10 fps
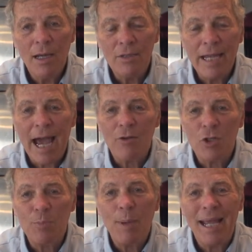to outer
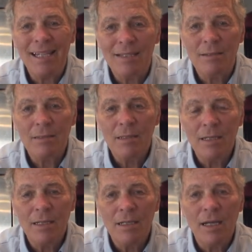space
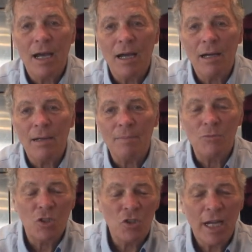
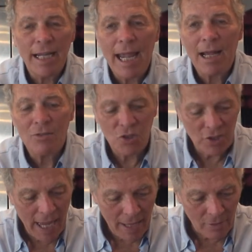to check out
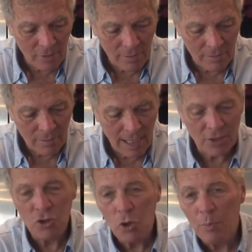Saturn
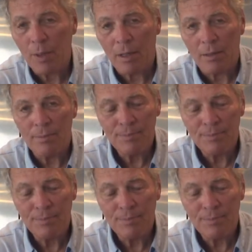and Jupiter.